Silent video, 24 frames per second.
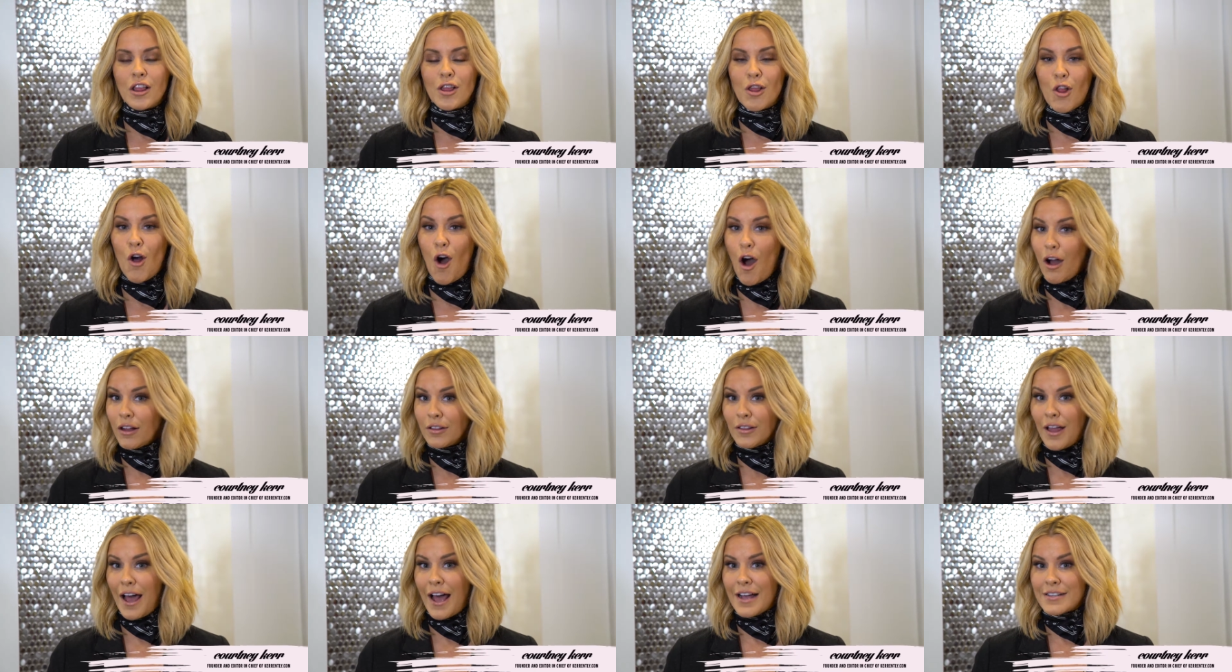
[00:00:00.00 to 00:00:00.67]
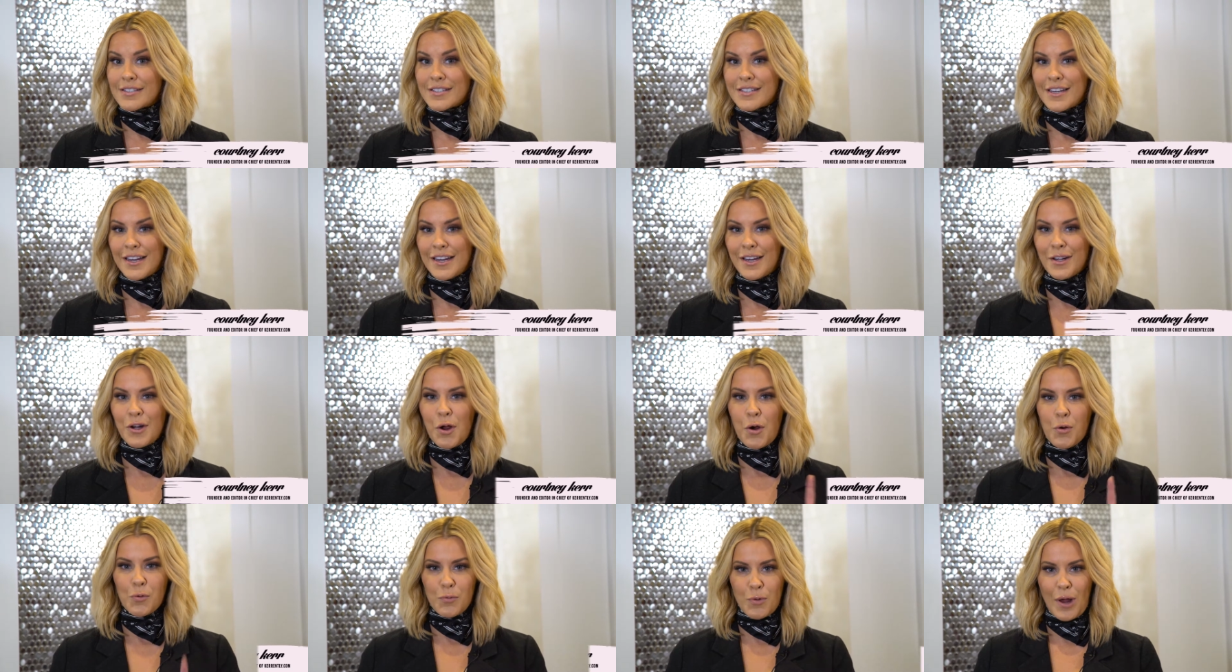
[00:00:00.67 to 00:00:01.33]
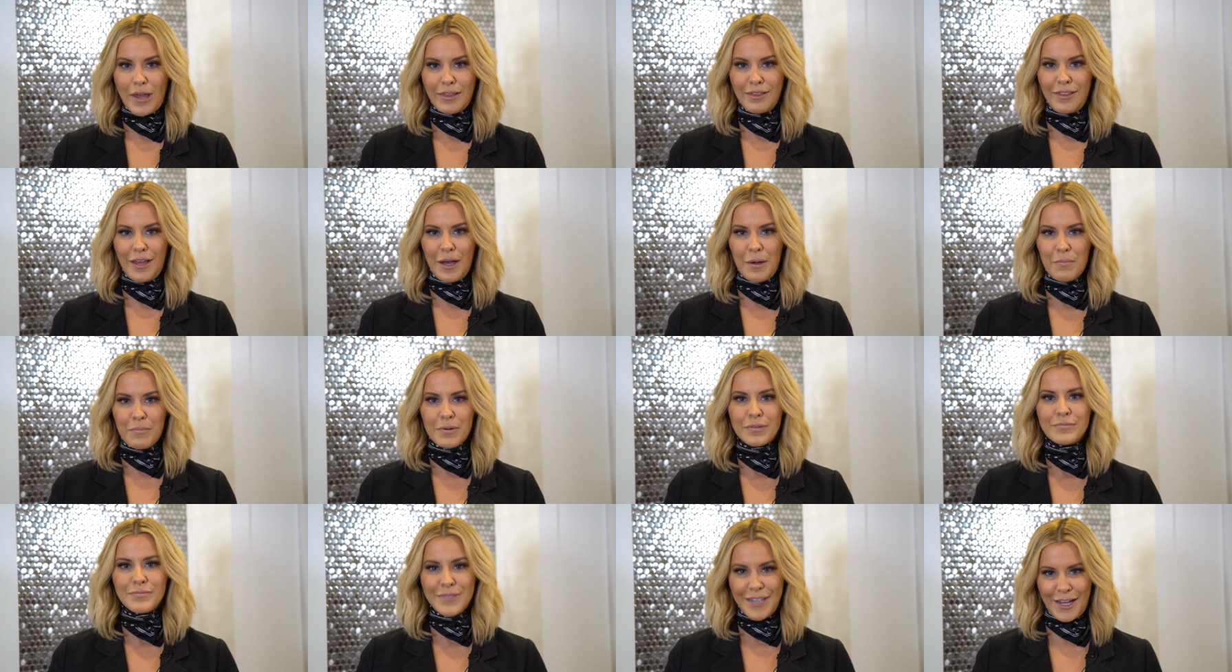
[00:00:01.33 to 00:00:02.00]
long lasting red lip.
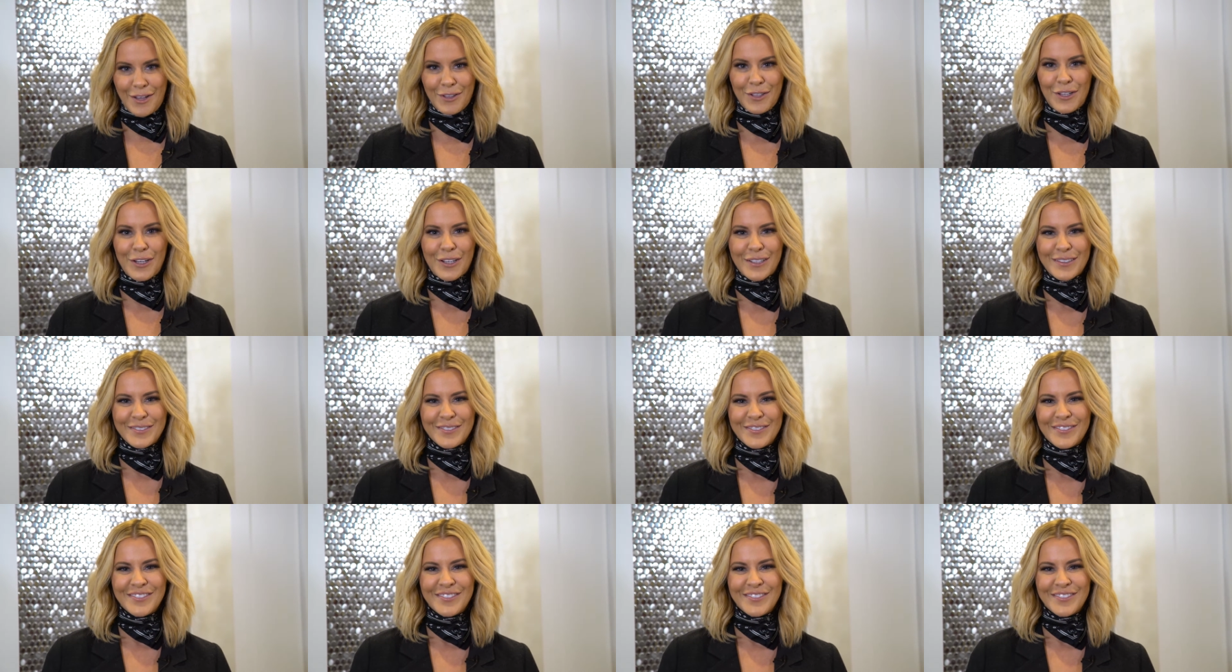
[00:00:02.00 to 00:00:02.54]
Take a look.